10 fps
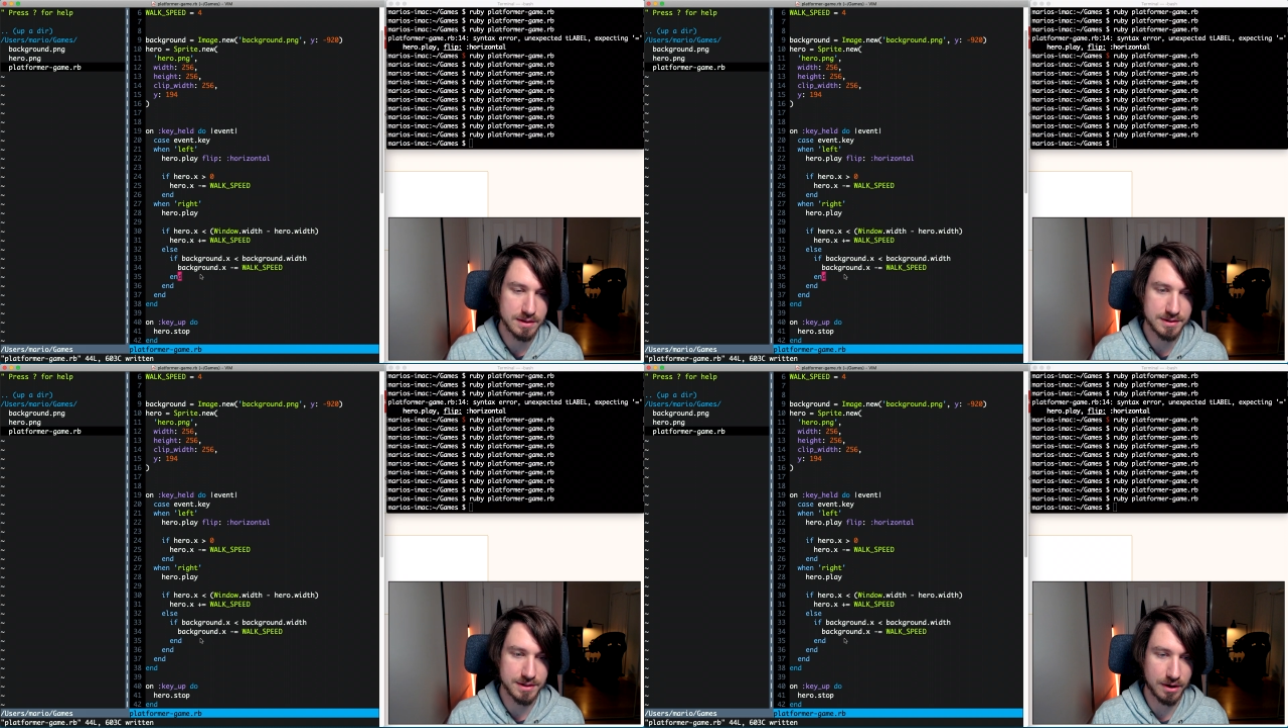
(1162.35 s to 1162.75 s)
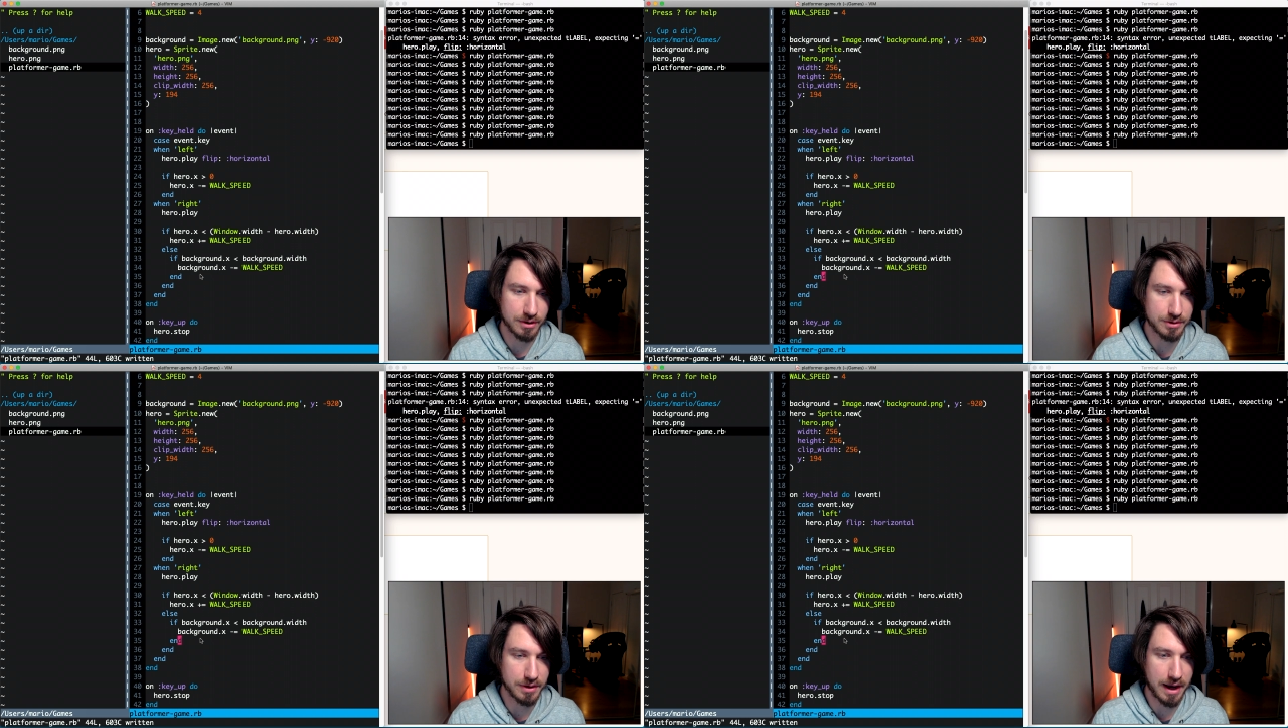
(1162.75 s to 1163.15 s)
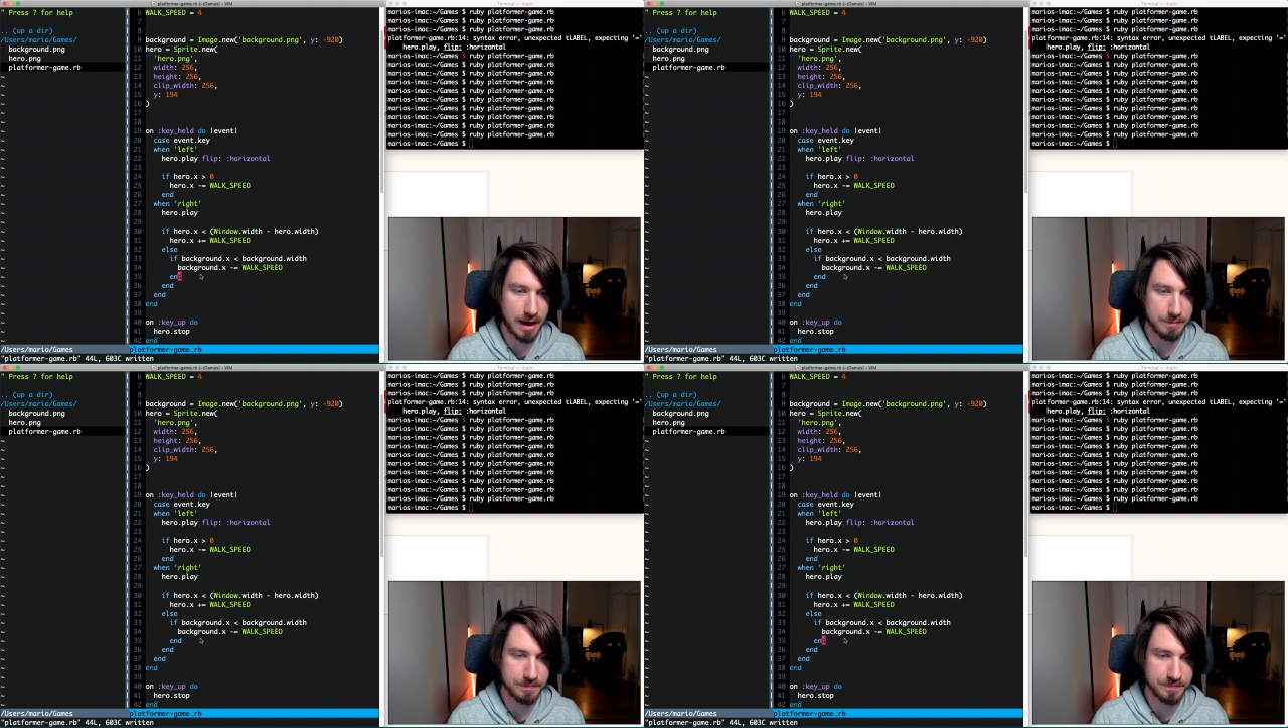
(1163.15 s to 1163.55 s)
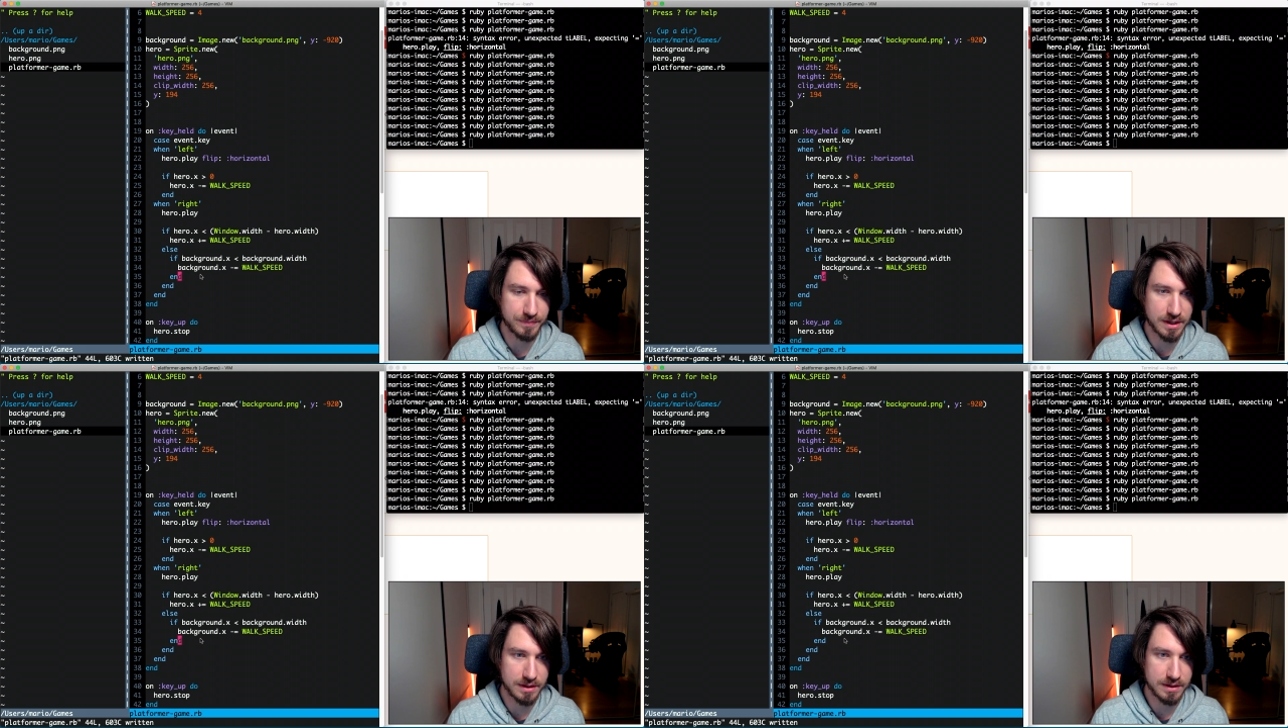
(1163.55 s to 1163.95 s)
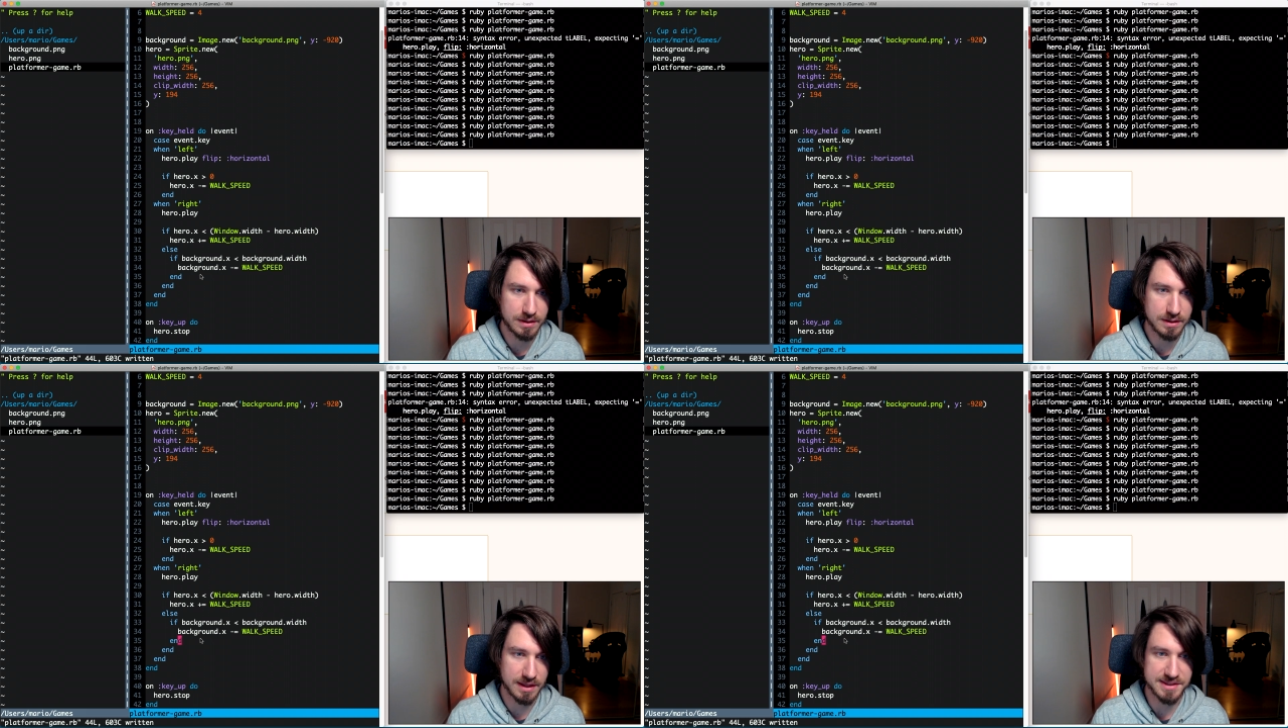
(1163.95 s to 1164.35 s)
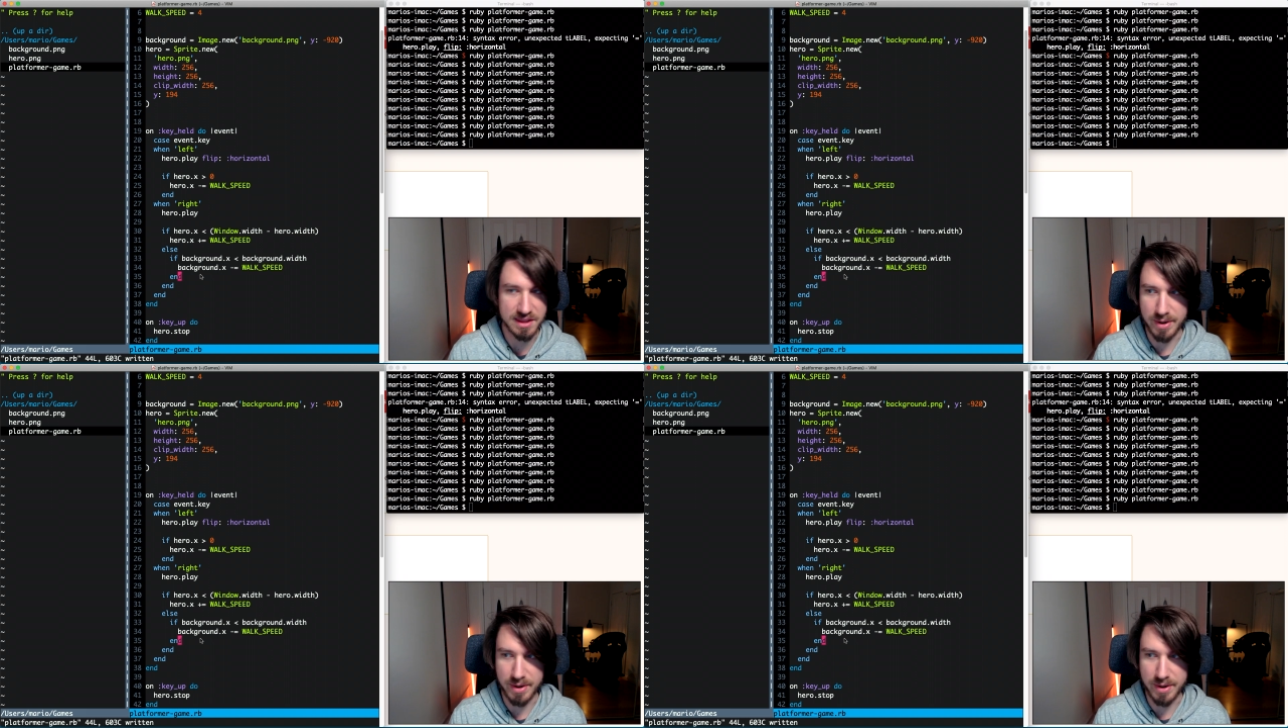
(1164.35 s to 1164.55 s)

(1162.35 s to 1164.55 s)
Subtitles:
So let's say the